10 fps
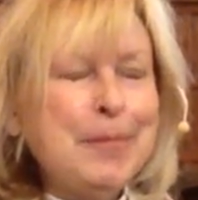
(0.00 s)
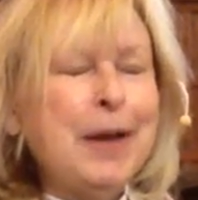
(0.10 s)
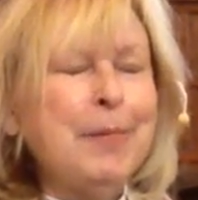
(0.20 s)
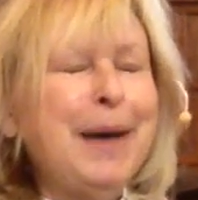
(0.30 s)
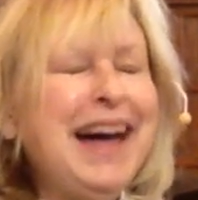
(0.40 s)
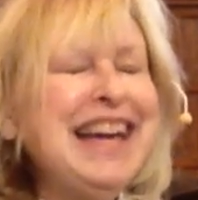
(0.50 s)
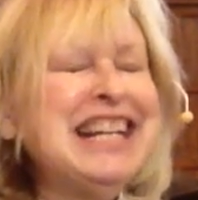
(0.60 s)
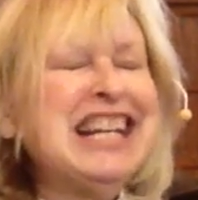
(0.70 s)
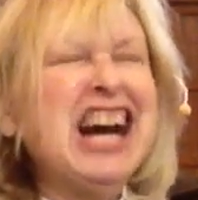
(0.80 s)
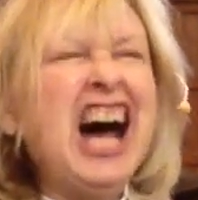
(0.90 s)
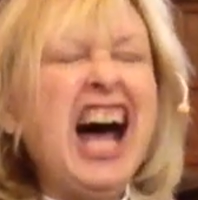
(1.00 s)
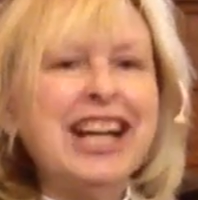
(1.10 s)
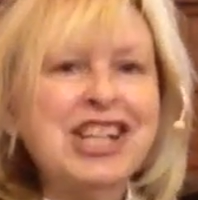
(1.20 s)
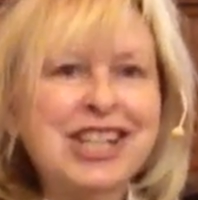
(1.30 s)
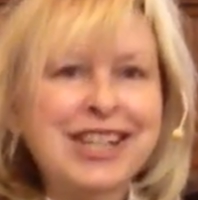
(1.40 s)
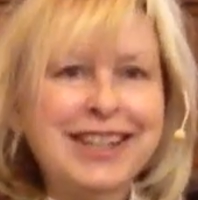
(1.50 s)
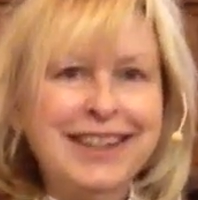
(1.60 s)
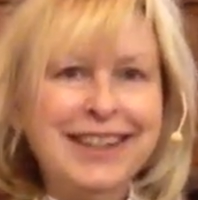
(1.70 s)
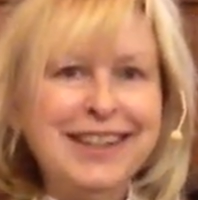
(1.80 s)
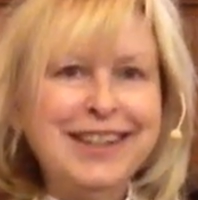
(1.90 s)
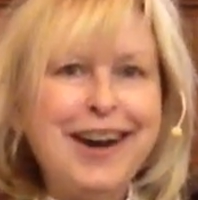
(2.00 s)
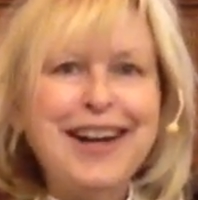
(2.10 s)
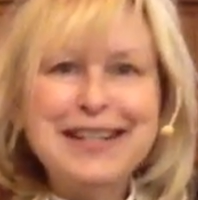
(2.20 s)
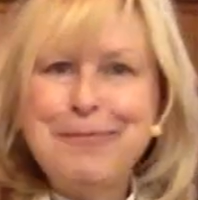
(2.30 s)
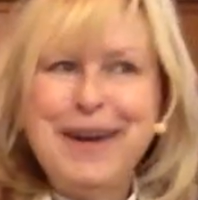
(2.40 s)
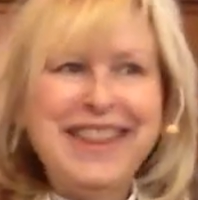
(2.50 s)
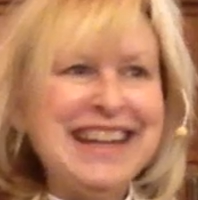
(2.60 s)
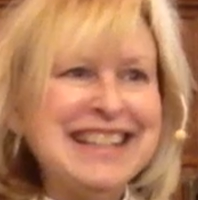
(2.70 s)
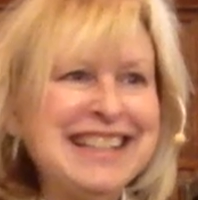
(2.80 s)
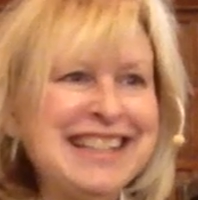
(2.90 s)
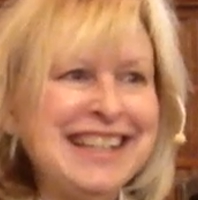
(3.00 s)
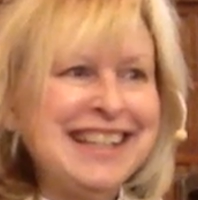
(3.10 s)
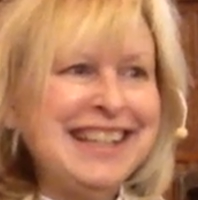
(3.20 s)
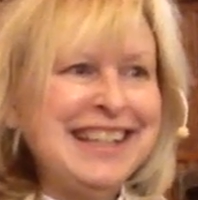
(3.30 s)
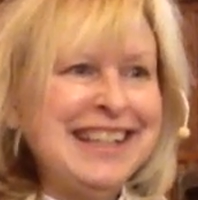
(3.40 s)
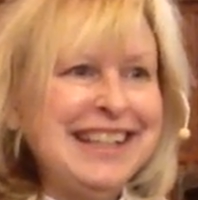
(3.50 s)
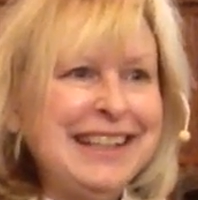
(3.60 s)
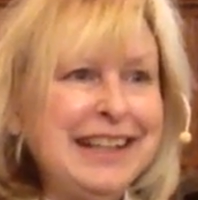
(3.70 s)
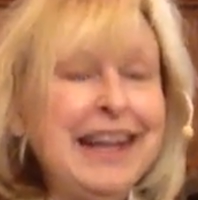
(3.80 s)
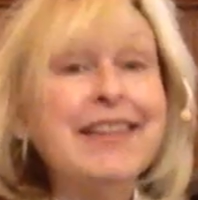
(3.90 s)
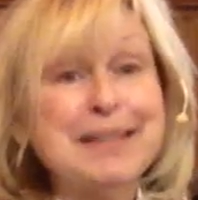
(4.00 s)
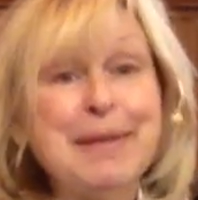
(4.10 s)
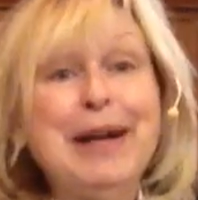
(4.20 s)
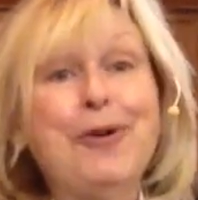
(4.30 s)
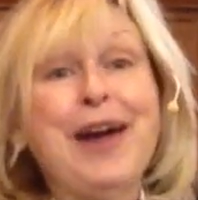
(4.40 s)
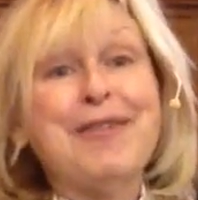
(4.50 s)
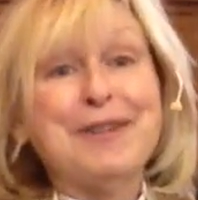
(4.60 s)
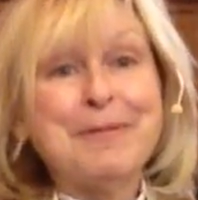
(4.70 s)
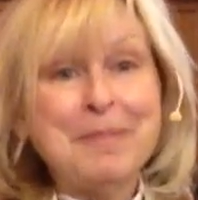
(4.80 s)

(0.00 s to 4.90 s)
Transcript: But by gosh, God is with us in this middle ground.